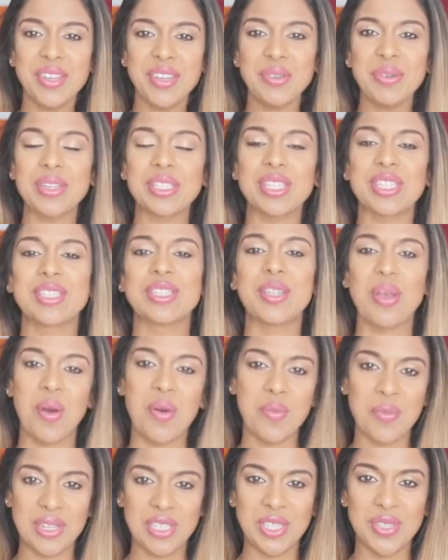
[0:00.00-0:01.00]
you so
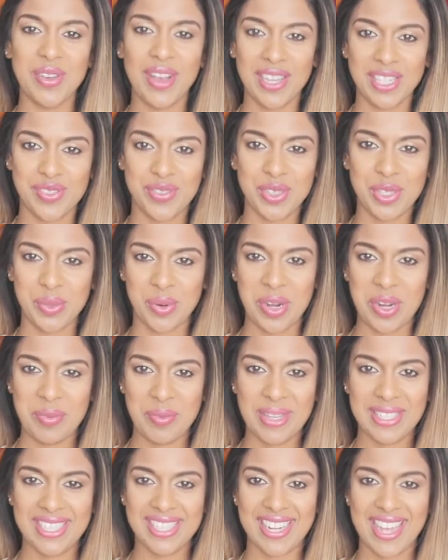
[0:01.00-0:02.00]
much, you guys, for joining
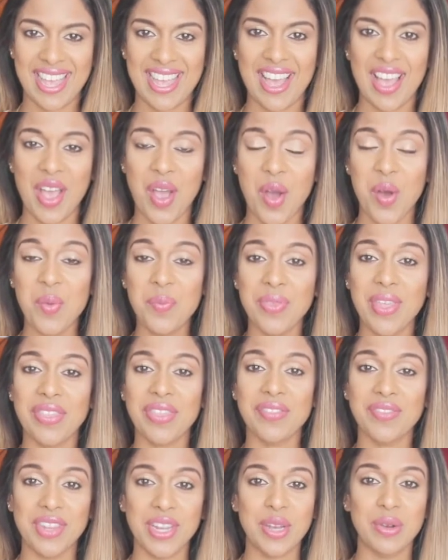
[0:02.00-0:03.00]
me today. I hope that
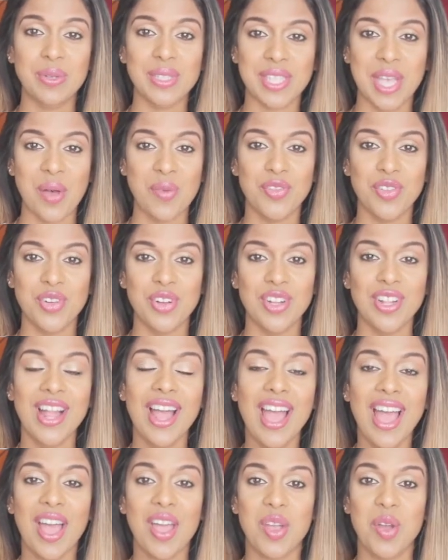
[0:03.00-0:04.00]
the video was helpful.
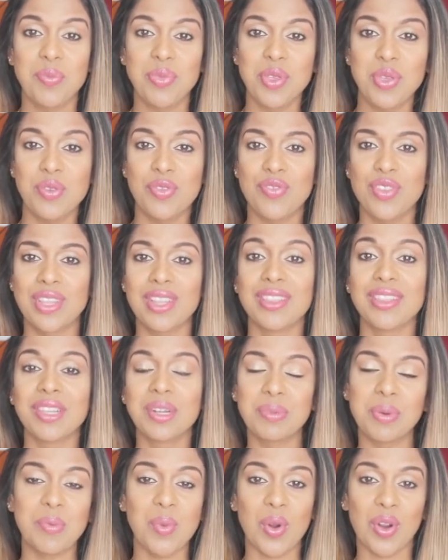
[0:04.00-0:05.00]
I hope that you feel a little
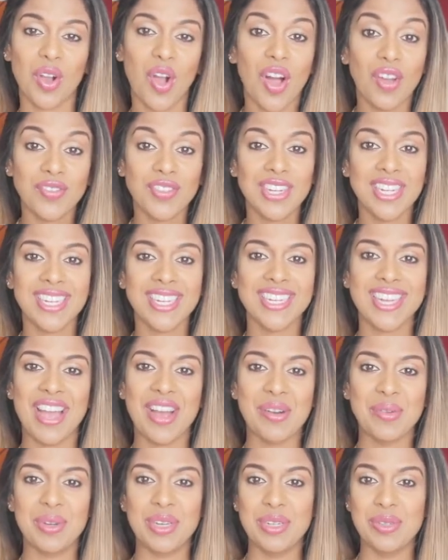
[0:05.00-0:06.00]
bit more confident
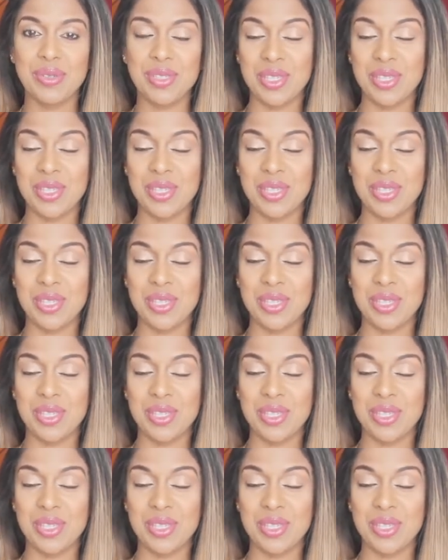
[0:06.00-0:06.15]
now when you